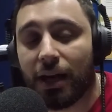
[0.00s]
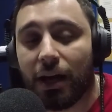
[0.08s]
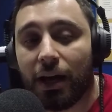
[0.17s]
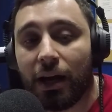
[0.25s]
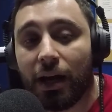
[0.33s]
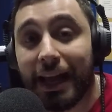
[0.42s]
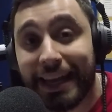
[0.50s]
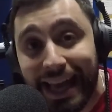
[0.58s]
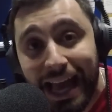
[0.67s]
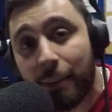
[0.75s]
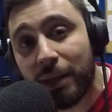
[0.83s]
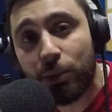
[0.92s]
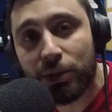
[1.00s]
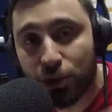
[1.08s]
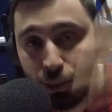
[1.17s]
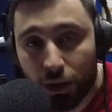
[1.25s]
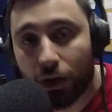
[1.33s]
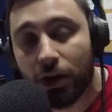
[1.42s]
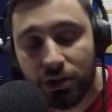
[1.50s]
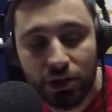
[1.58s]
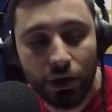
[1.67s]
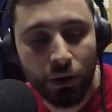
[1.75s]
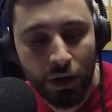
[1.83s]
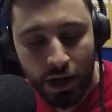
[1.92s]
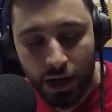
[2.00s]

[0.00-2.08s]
Anghami, which we're also,